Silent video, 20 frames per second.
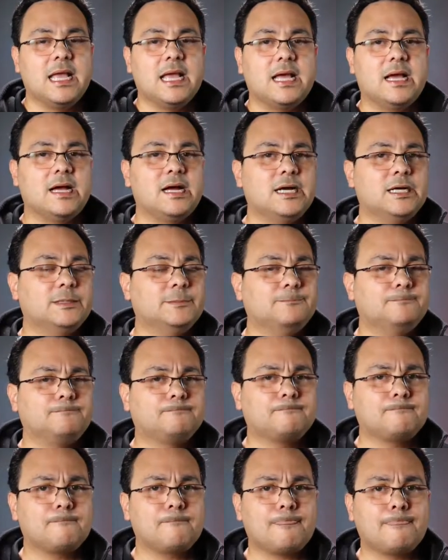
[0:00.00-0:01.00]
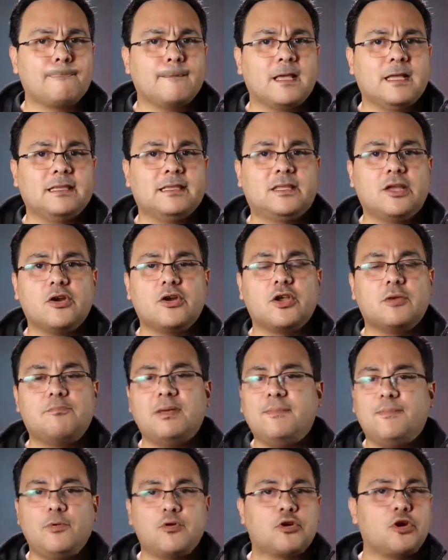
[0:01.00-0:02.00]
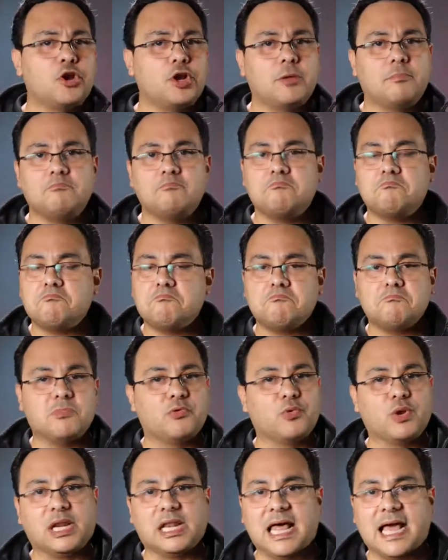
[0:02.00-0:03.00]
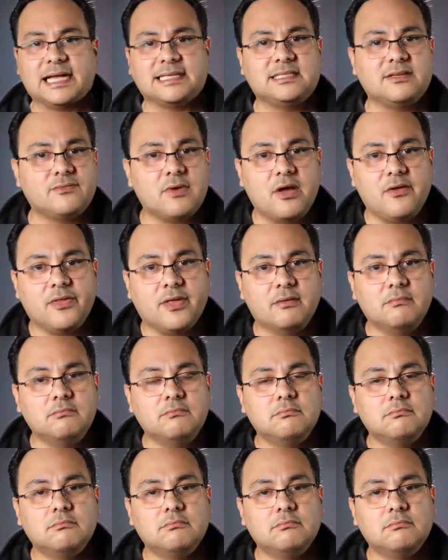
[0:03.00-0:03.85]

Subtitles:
There people gonna relax around them.